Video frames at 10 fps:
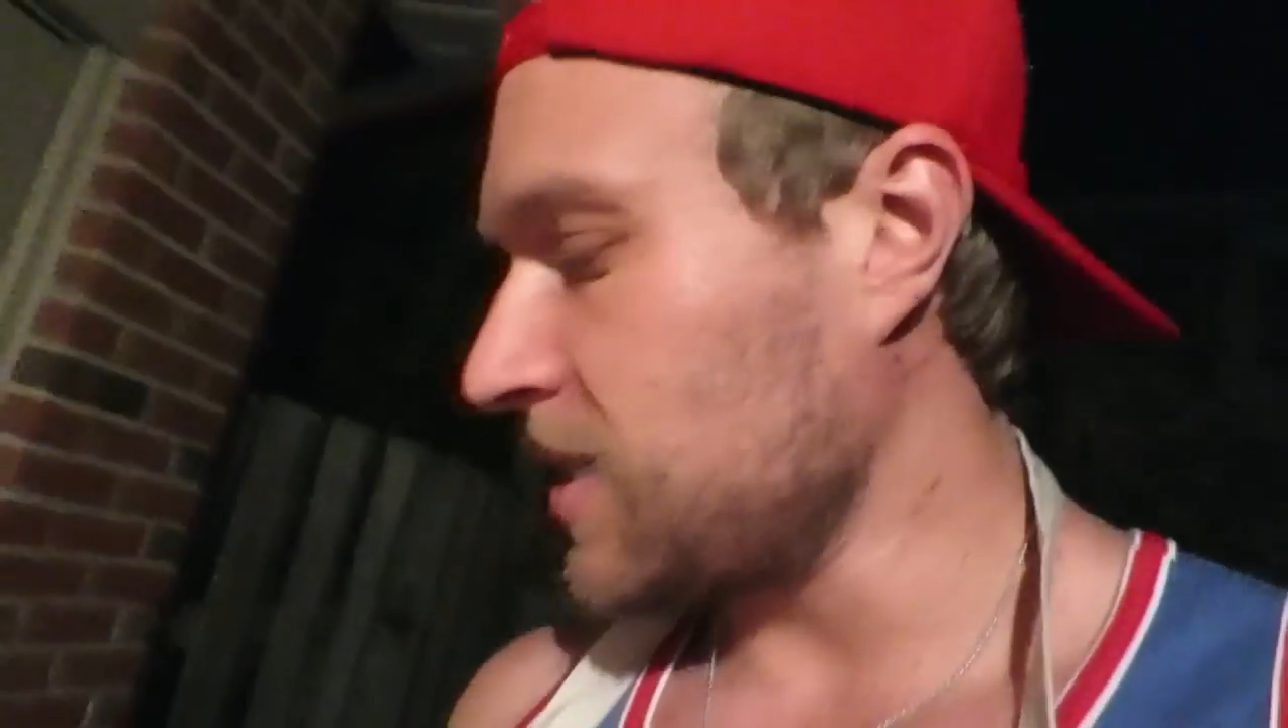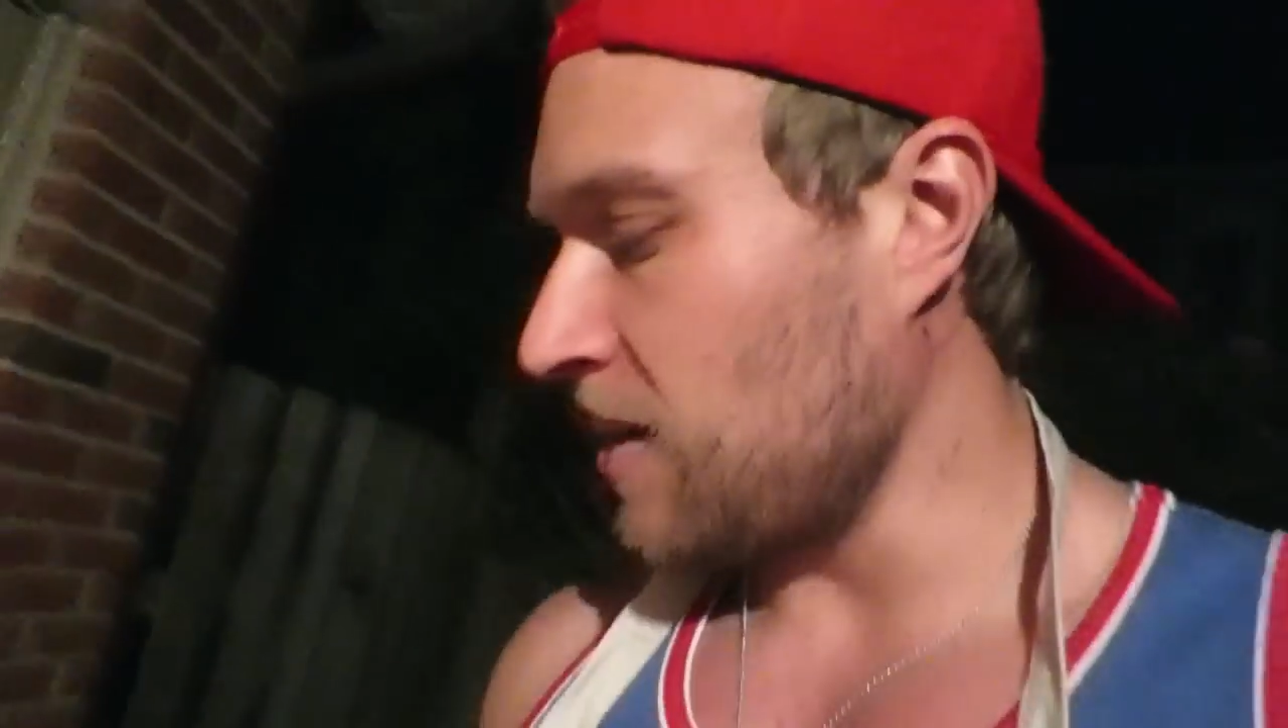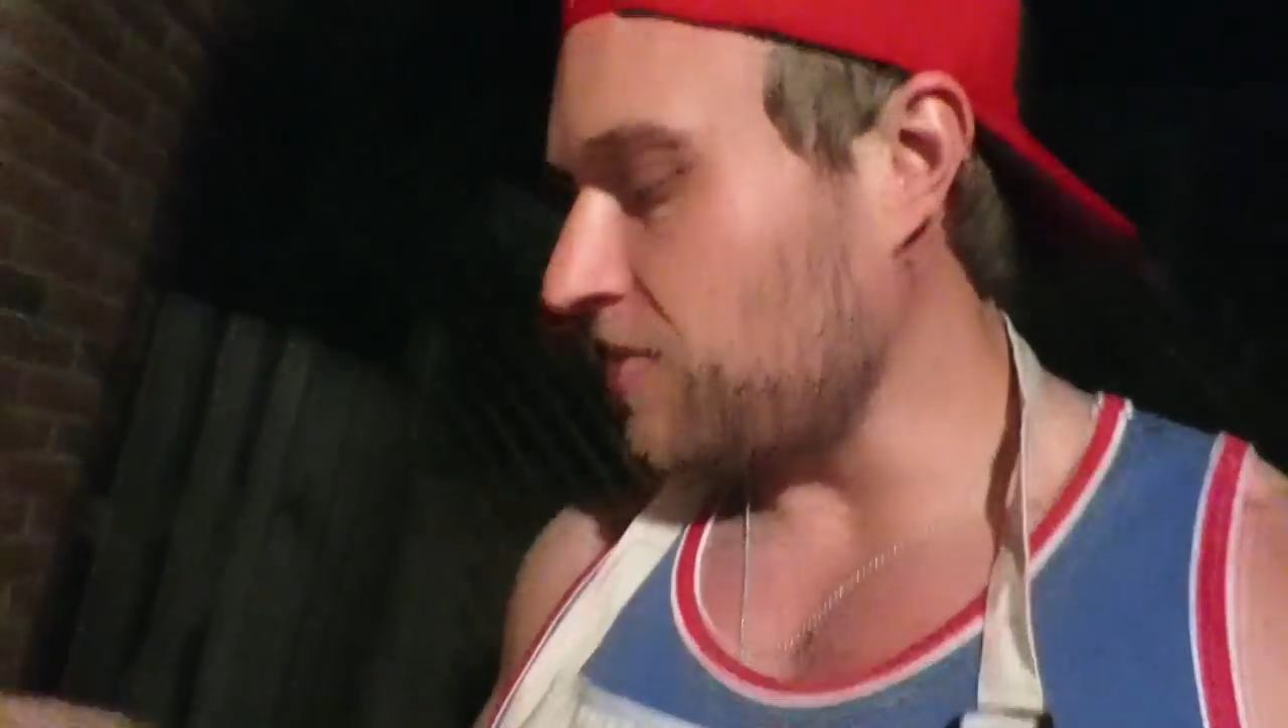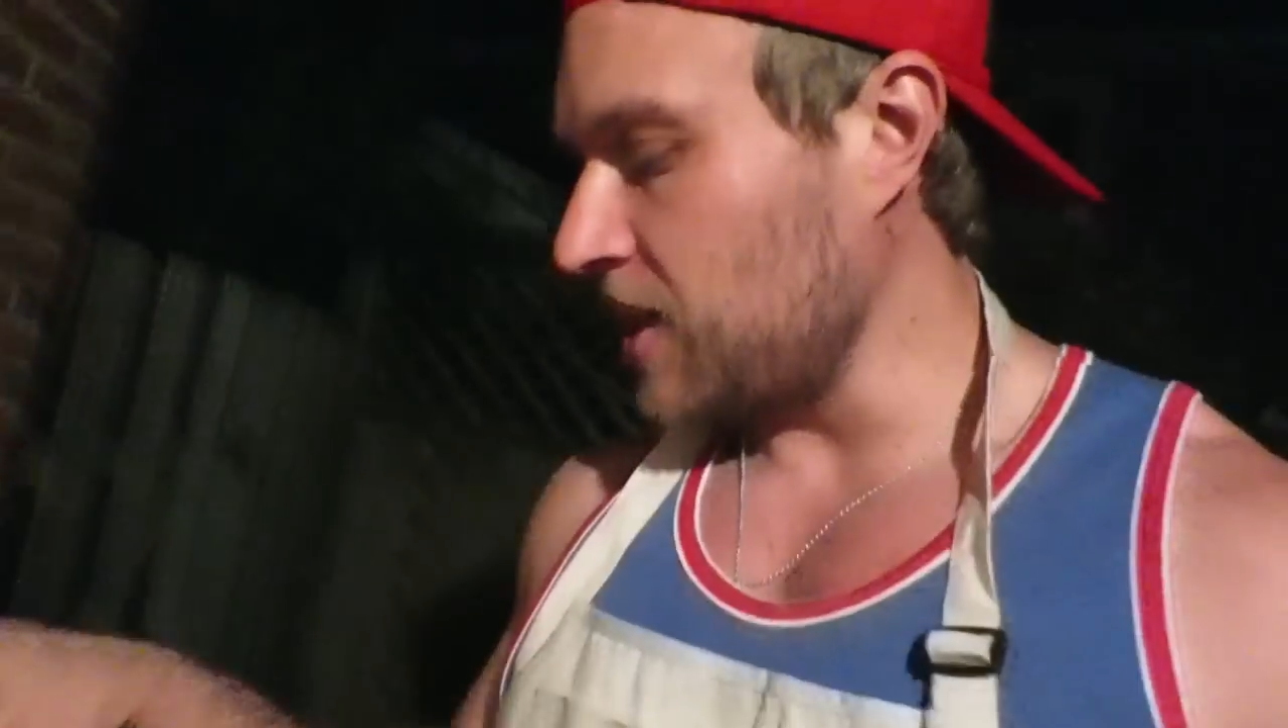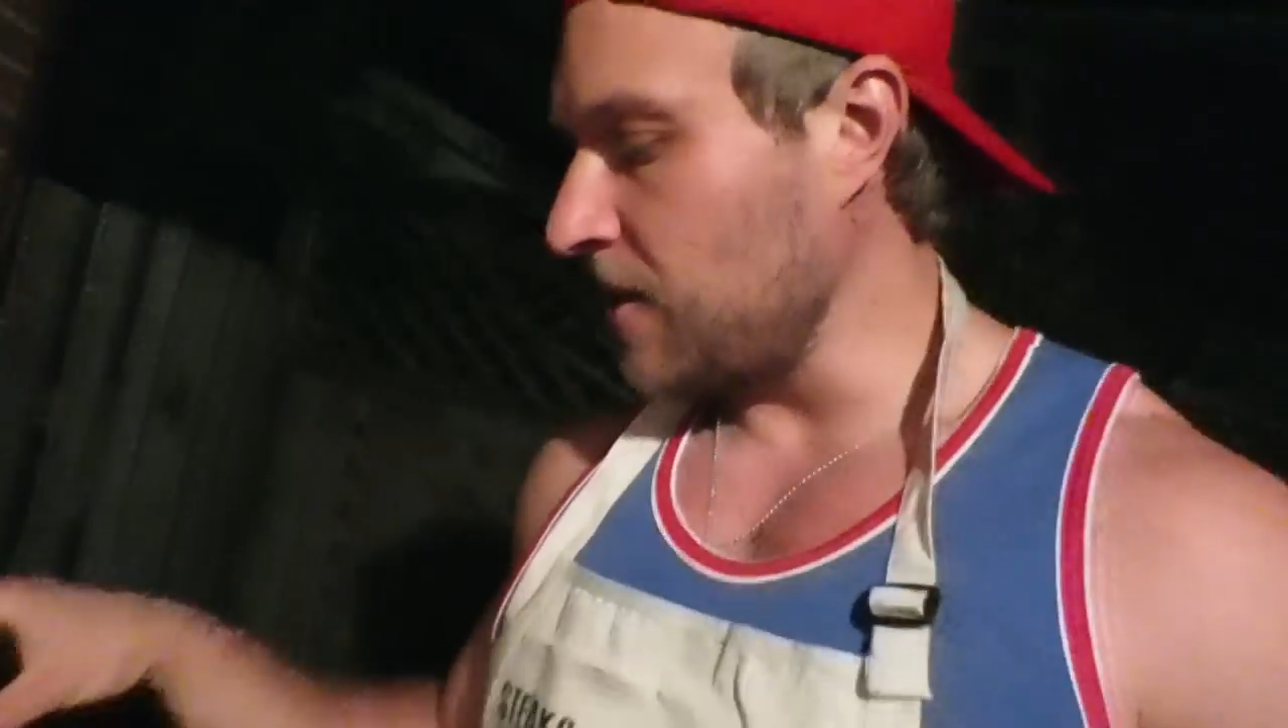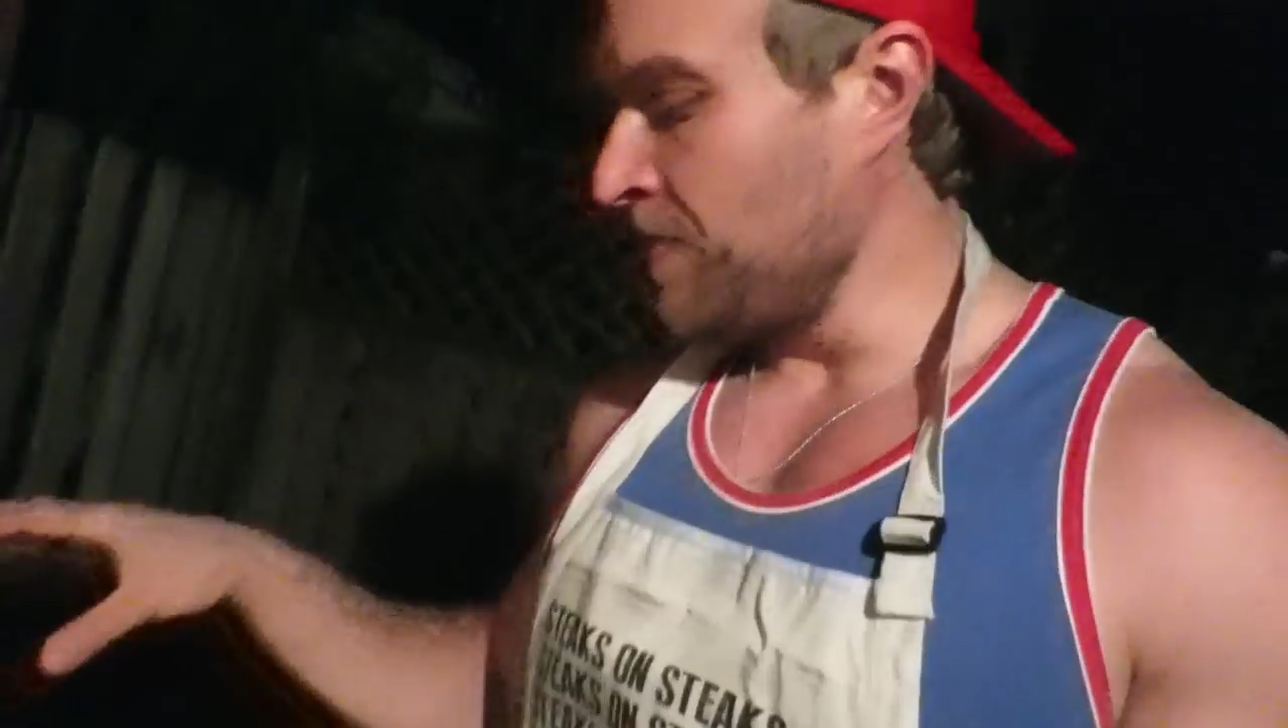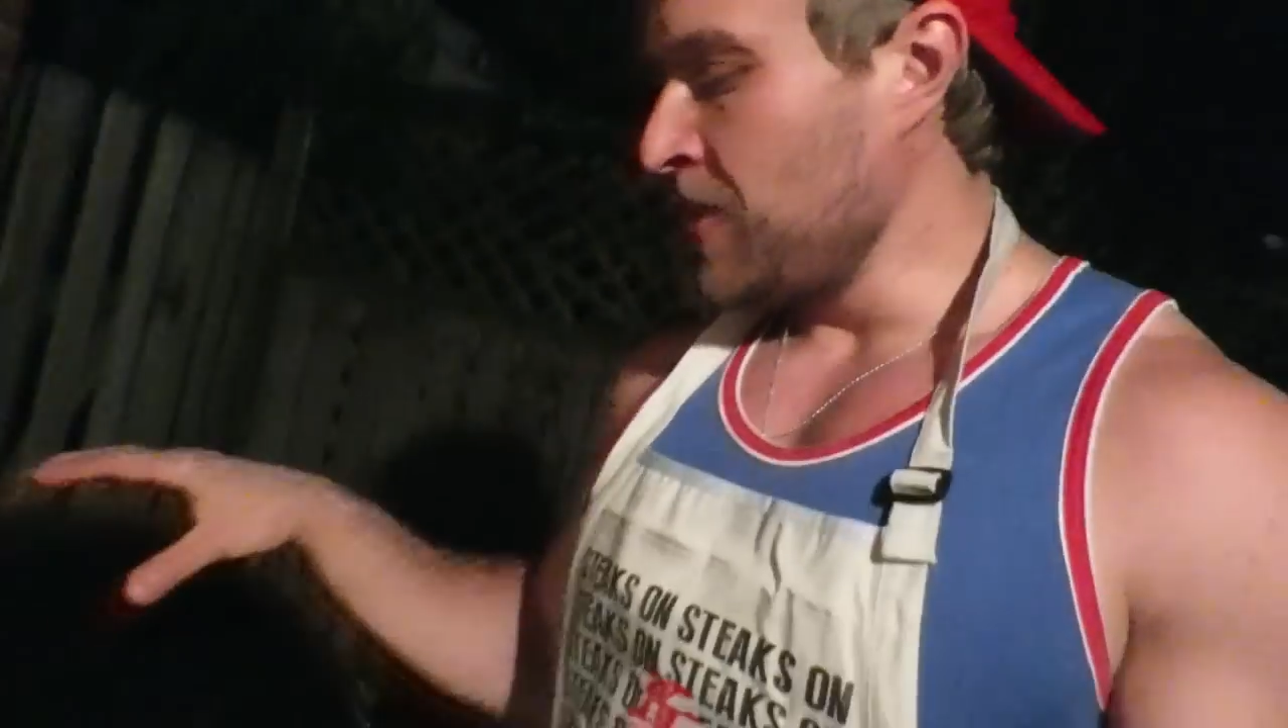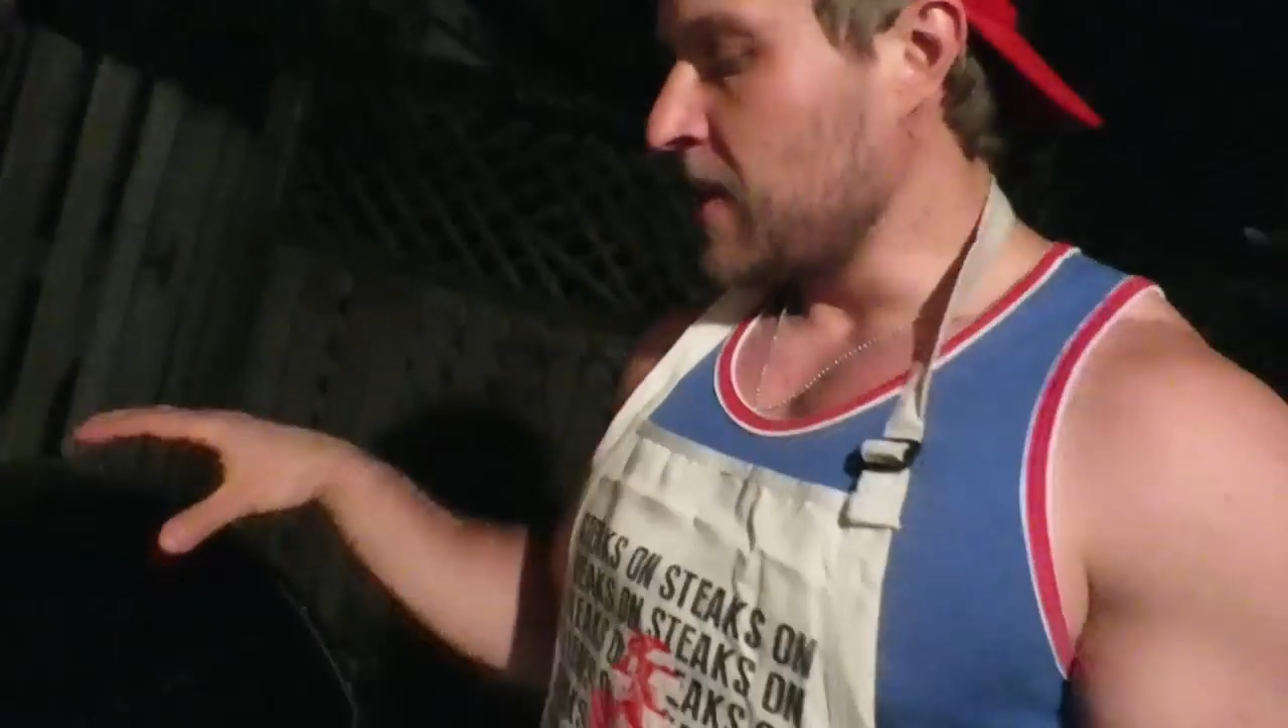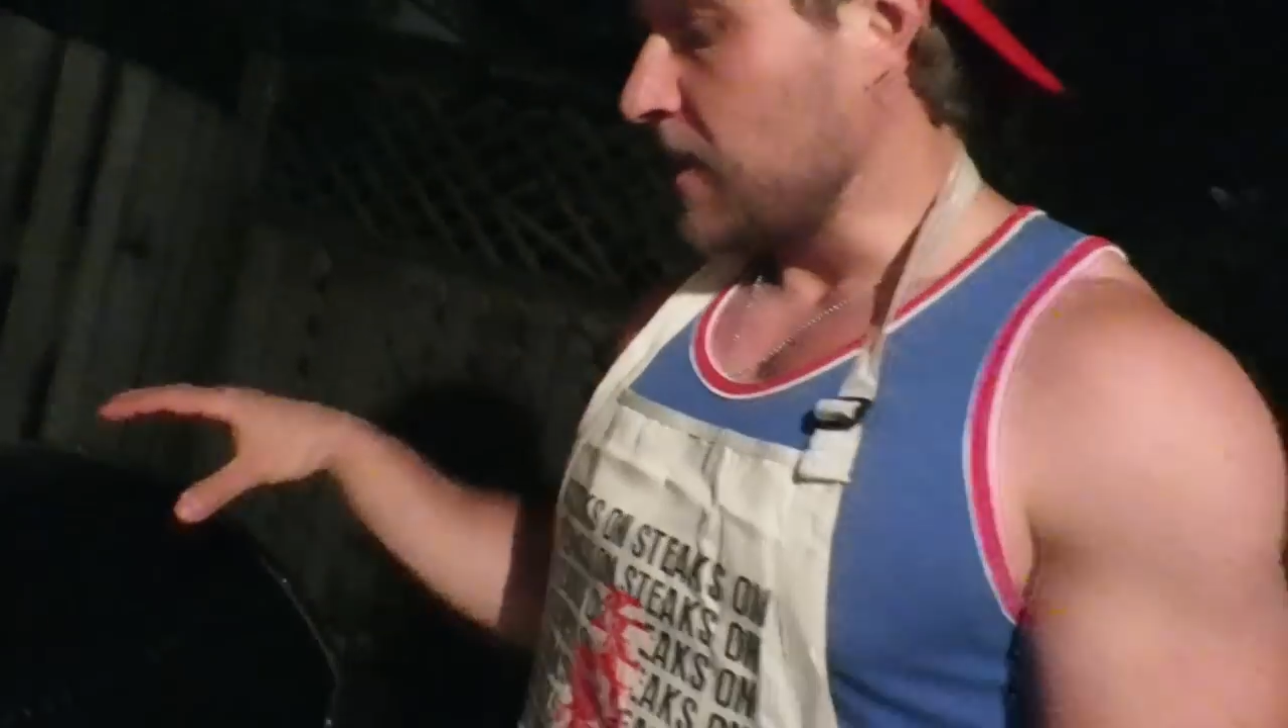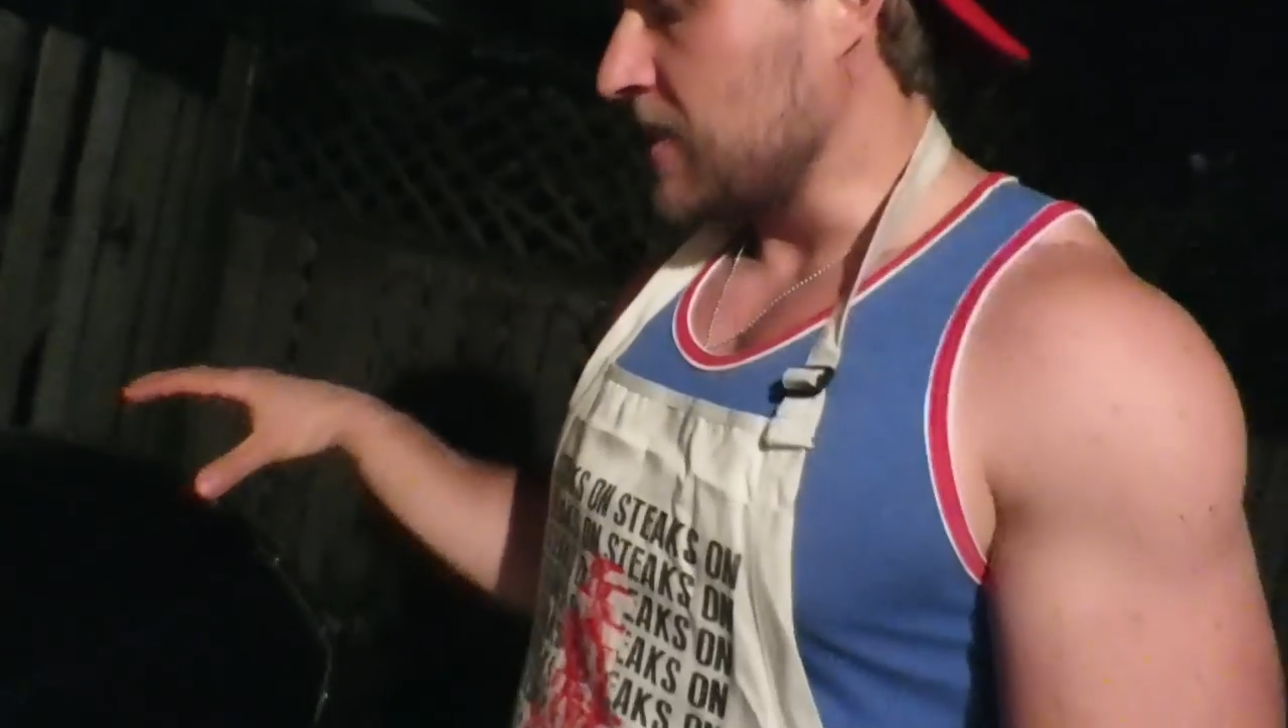company
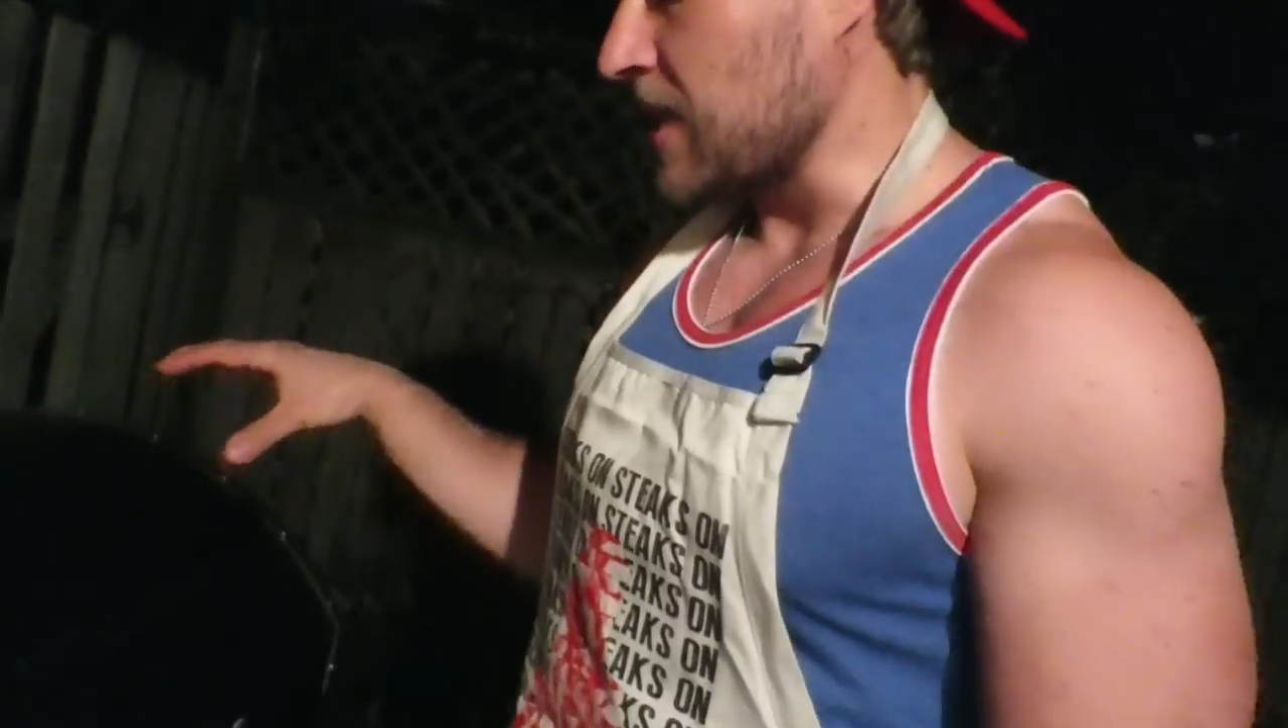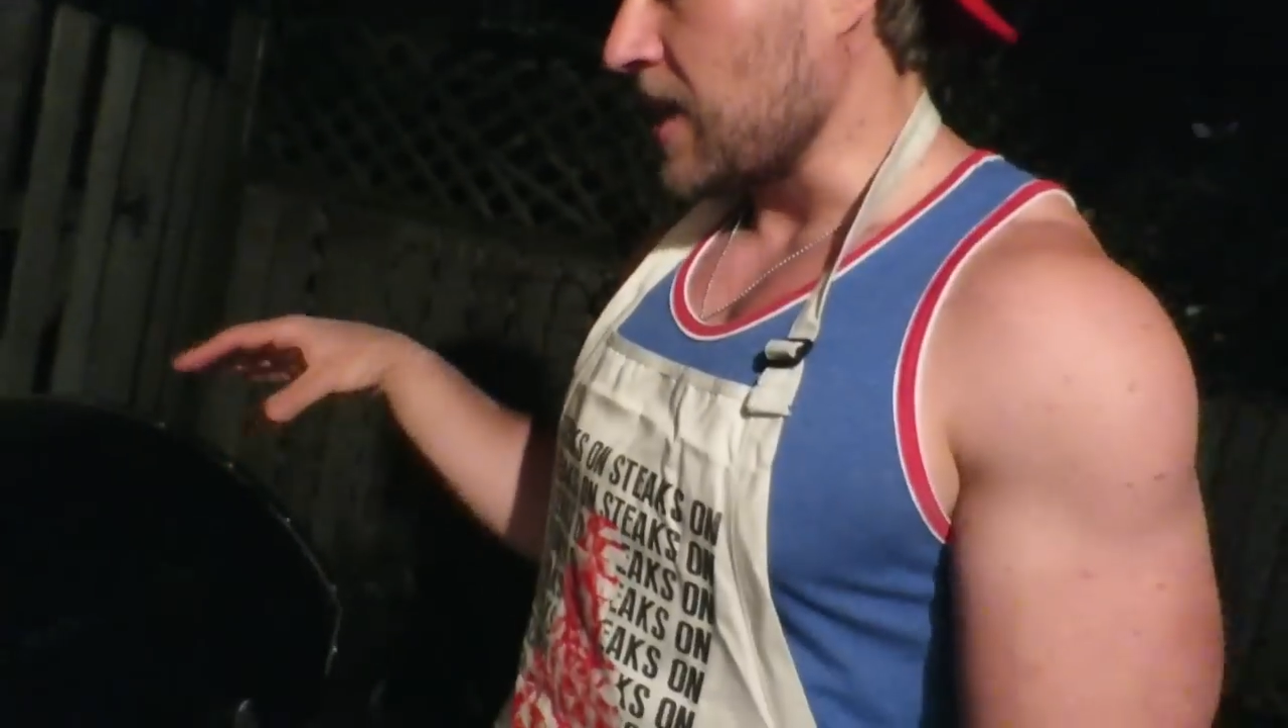is